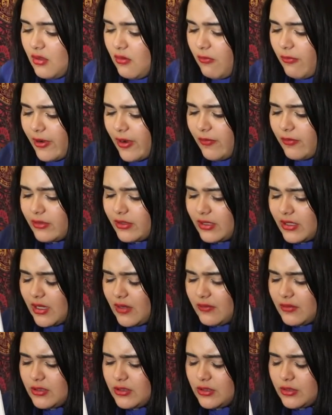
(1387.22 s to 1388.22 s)
what I will think
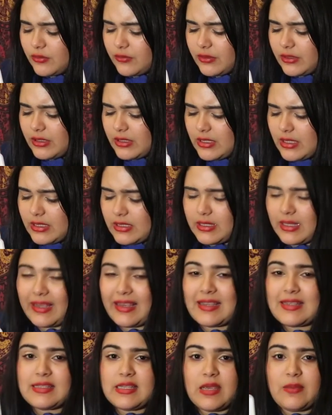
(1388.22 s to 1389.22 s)
I will do with this,
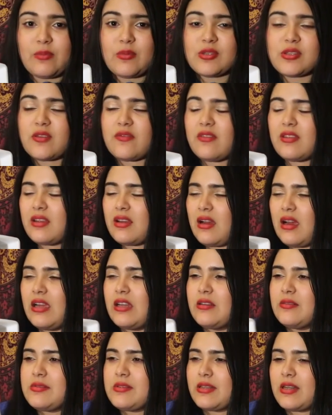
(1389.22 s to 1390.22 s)
like I said, most of the
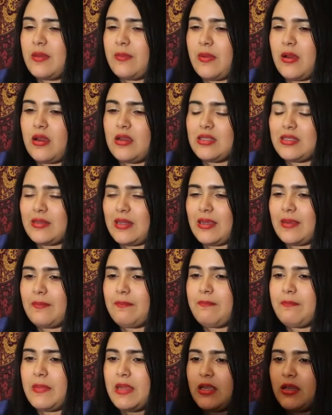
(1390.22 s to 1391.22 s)
items that I buy is like
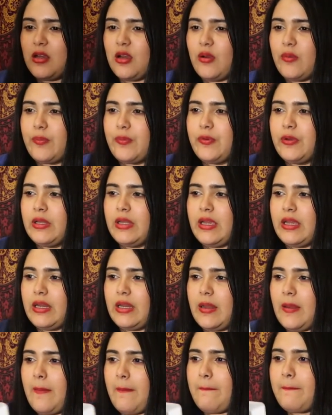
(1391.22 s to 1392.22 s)
makeup
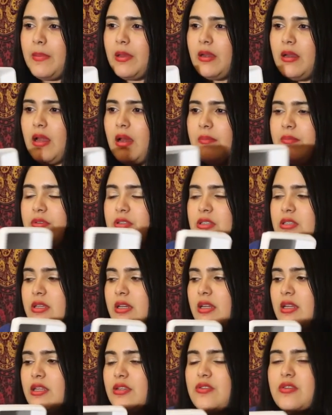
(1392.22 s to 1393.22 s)
related, but I'm just
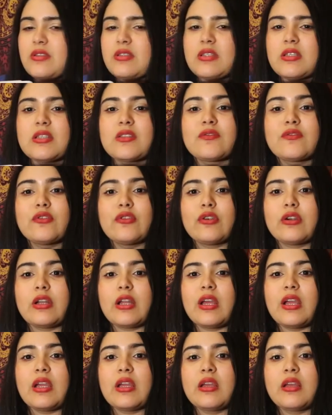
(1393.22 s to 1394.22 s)
gonna use this for
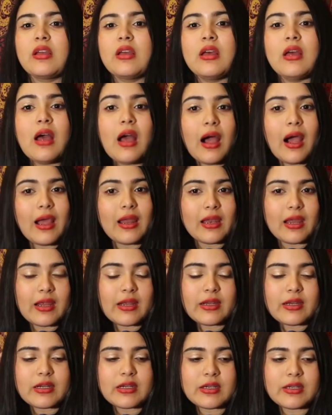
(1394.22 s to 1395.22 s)
like
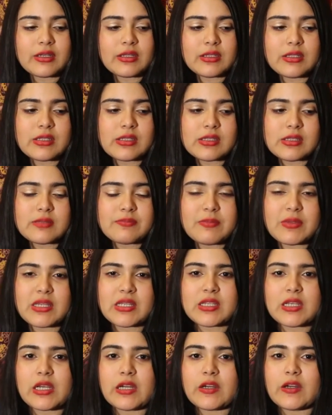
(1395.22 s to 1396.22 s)
eyeliners,
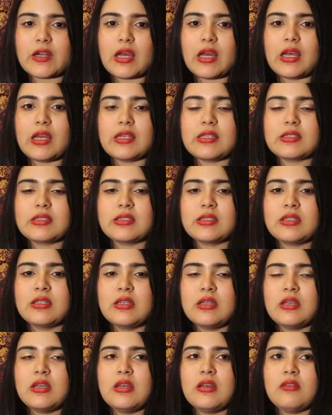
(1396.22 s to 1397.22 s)
mascaras,
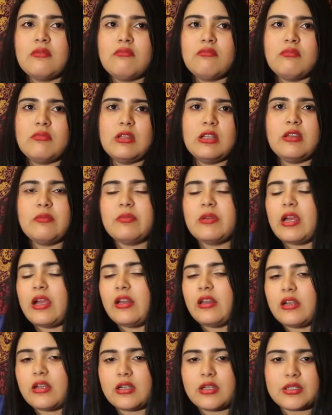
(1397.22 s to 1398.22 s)
lip
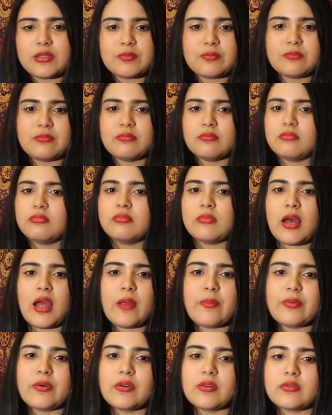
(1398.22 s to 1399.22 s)
liners,
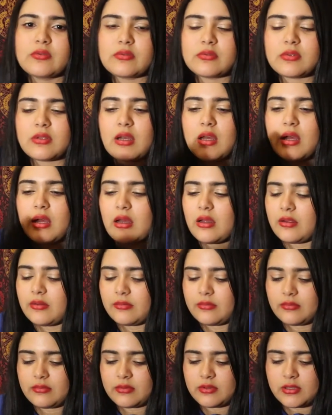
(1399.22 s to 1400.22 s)
eyebrows,
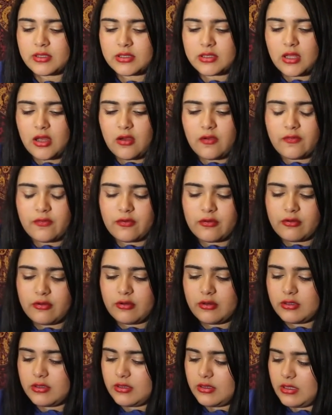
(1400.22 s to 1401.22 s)
stuff
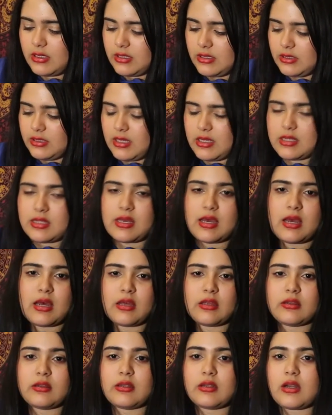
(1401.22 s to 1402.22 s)
or things like
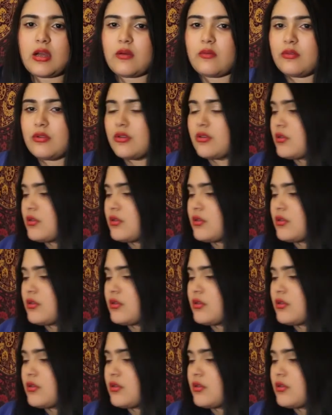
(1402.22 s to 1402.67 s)
that that I will